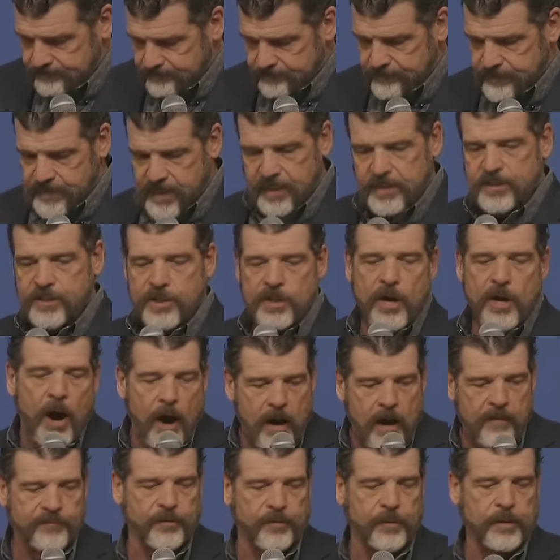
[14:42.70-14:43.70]
this
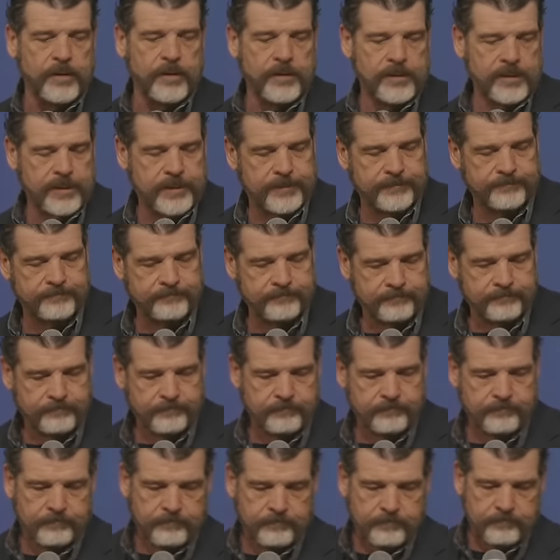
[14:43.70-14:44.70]
conference,
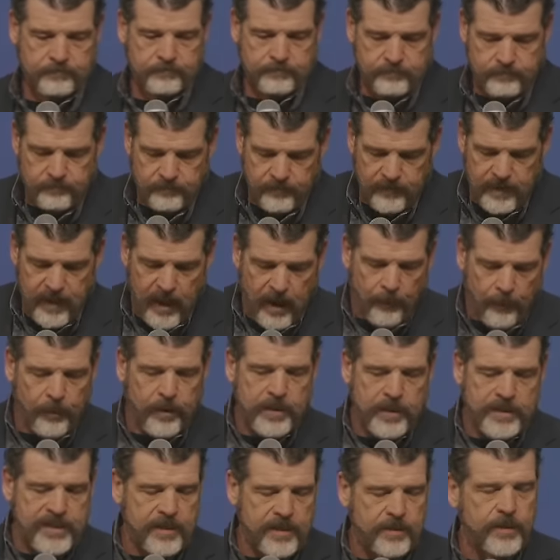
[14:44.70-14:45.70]
I want
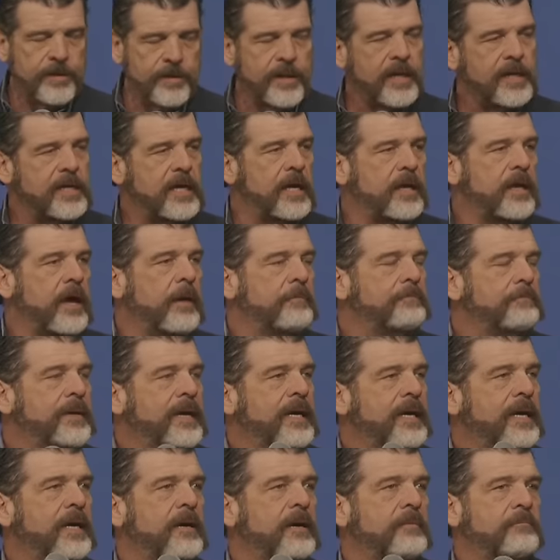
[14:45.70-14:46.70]
to tell you that a,
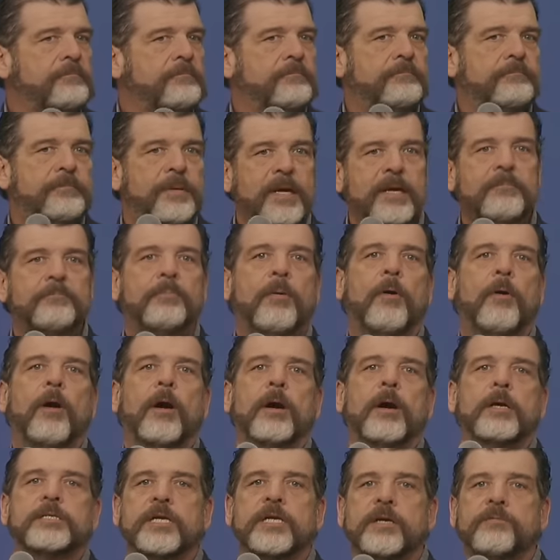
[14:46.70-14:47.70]
big, a big
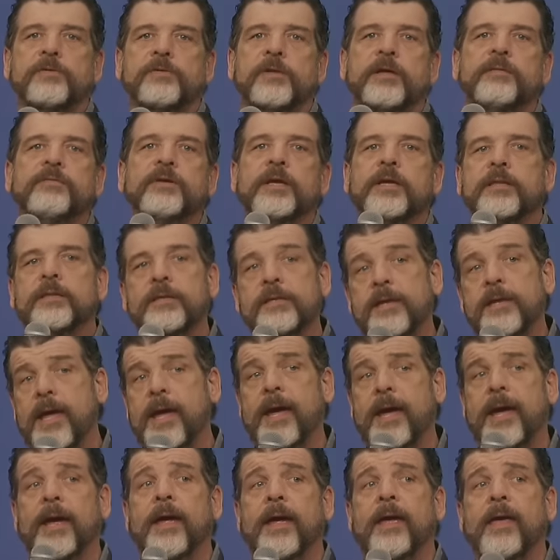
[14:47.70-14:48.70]
part of living in the
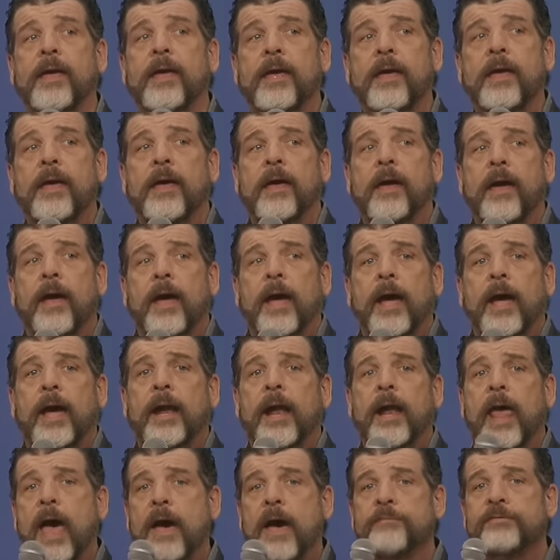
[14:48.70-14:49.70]
day
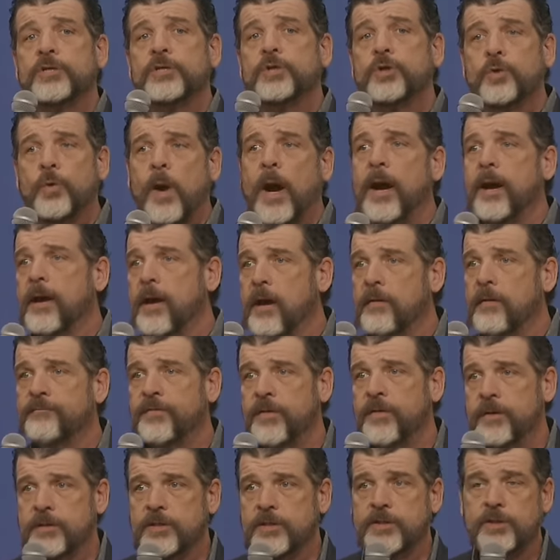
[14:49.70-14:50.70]
and having
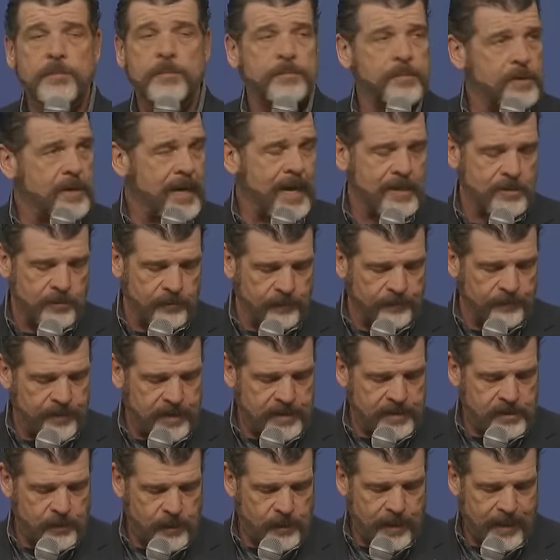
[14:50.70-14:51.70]
triumphant supernatural
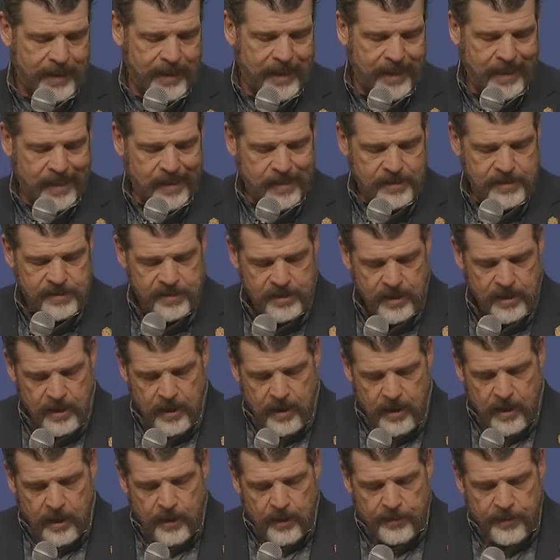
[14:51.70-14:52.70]
victory is
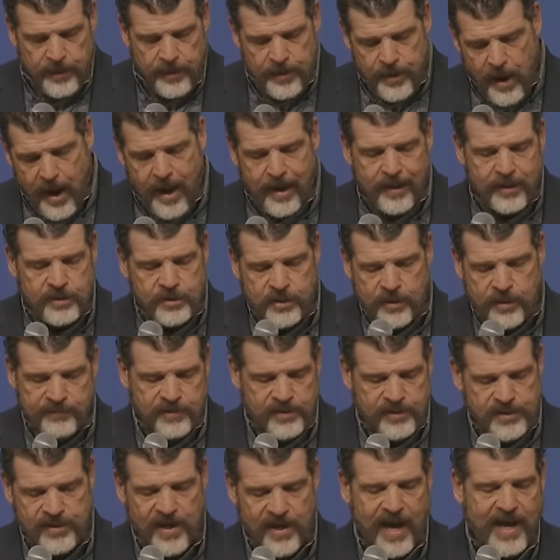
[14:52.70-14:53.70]
the knowledge of
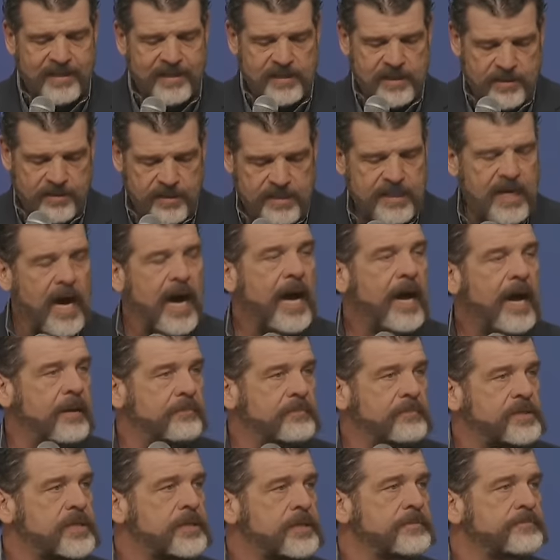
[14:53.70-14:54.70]
the signs of the
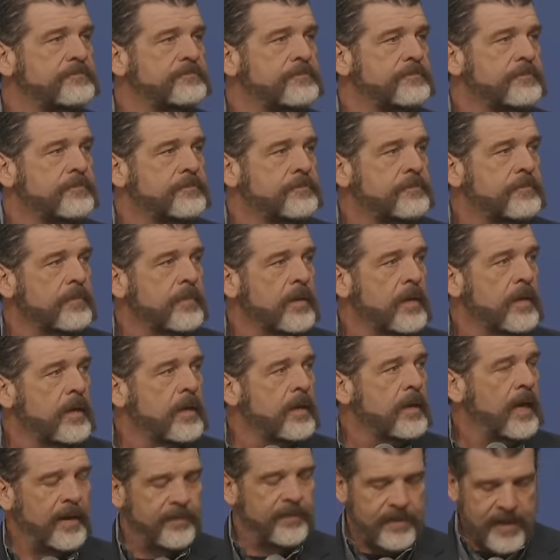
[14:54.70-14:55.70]
times.
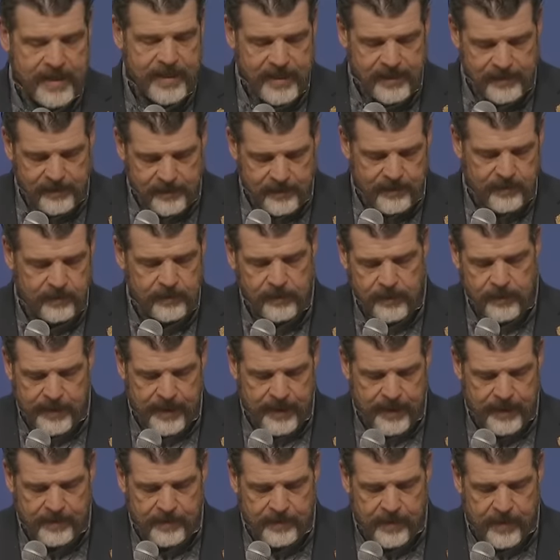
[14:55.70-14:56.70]
And they can
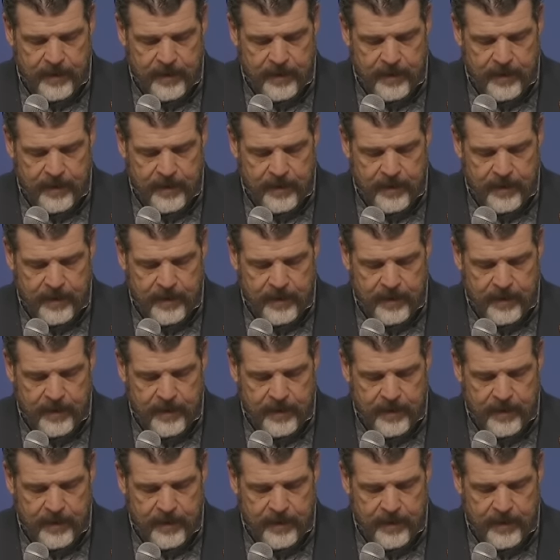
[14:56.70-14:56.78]
literally